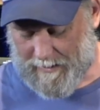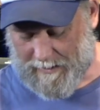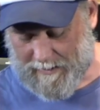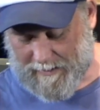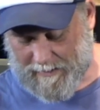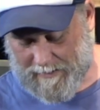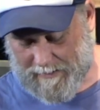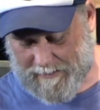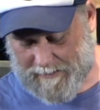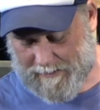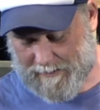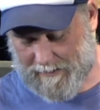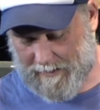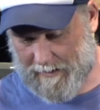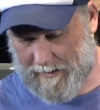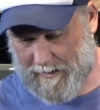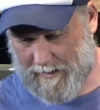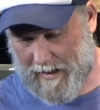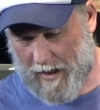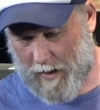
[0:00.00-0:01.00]

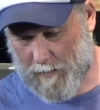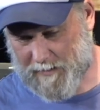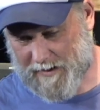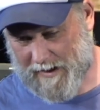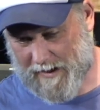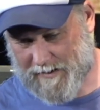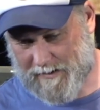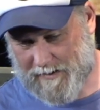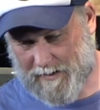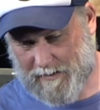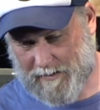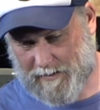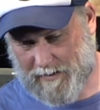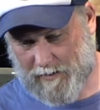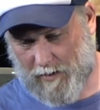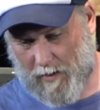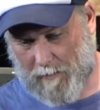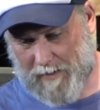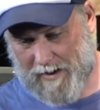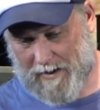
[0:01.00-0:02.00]
It helps us to, to
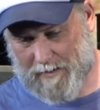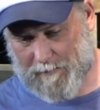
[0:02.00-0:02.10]
not be the